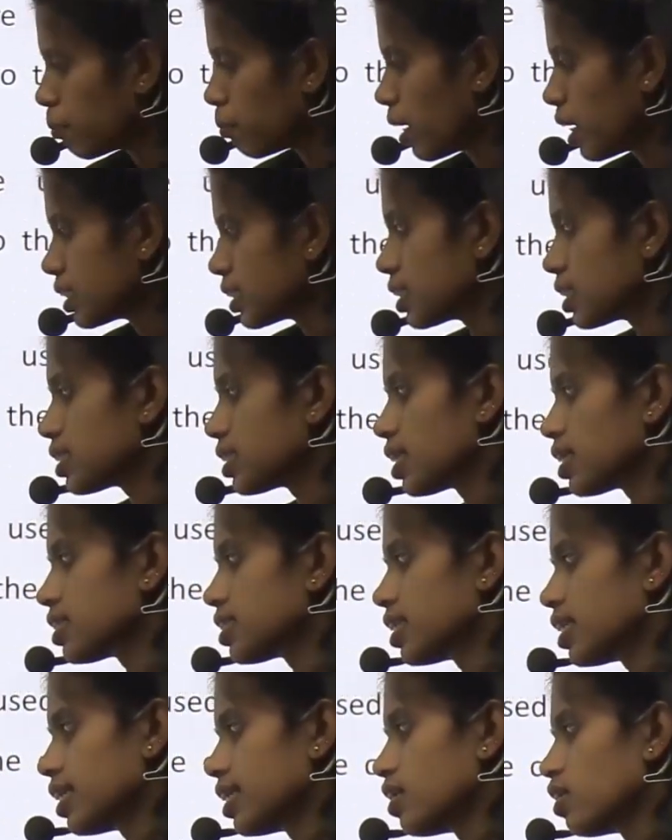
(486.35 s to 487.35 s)
Bus is a
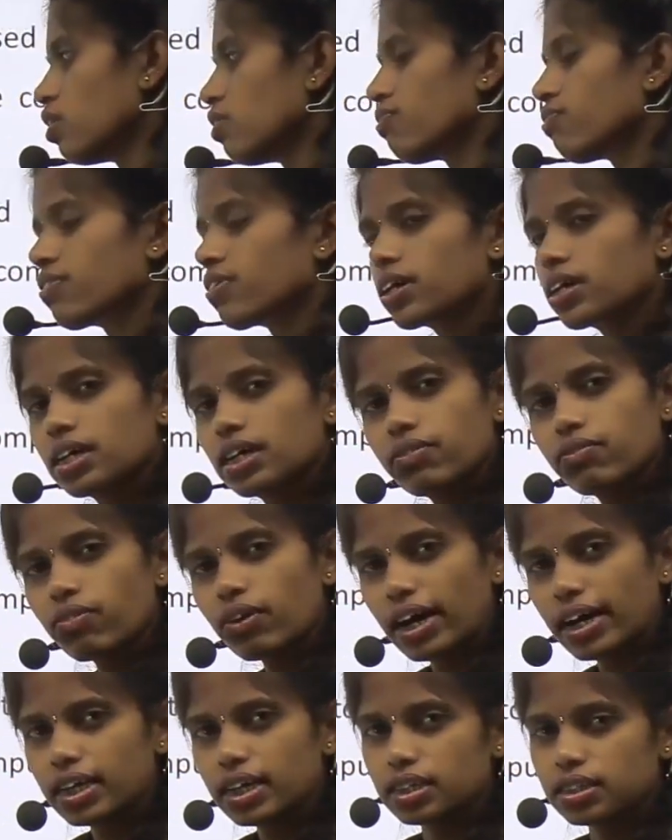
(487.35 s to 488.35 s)
set of
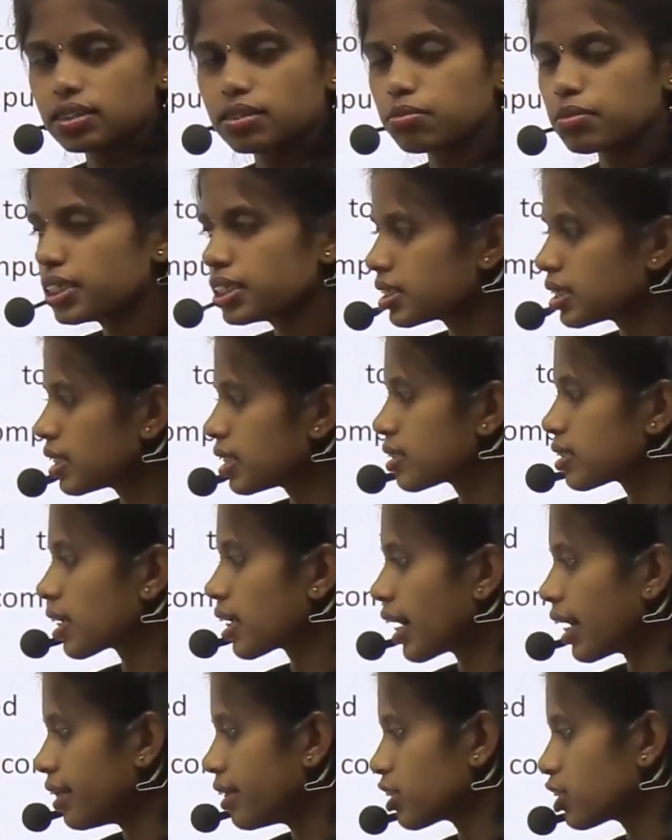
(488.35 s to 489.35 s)
wires, means it is
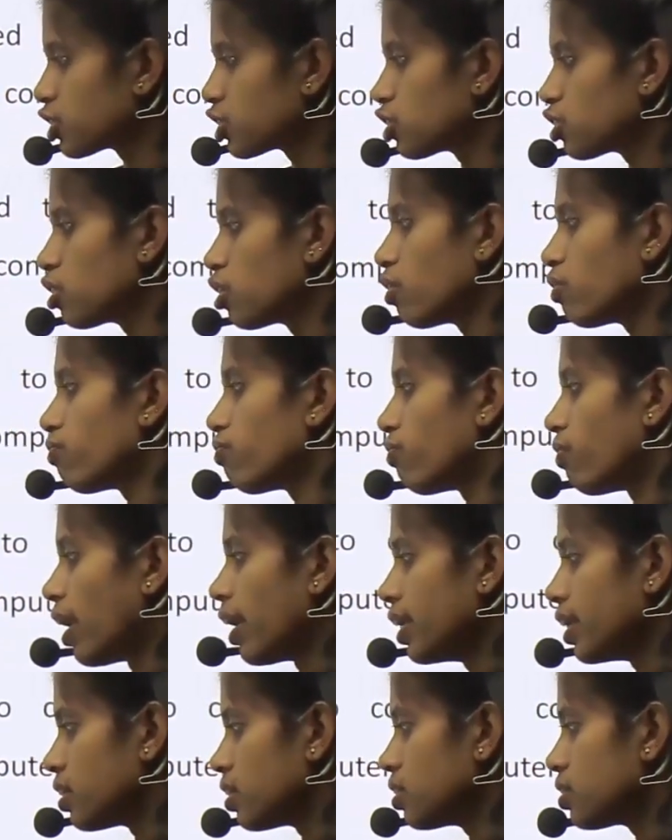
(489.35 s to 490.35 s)
a collection of
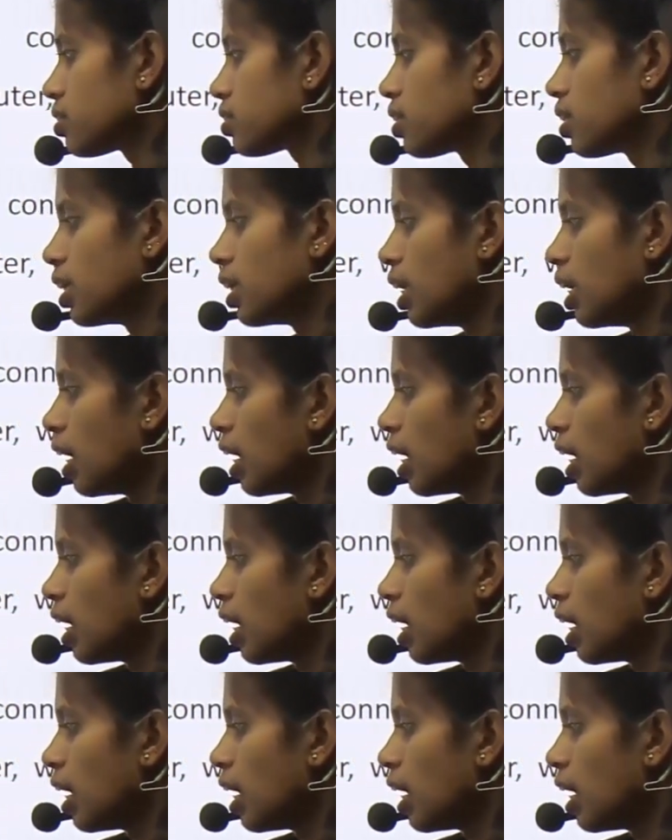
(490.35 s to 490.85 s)
wires.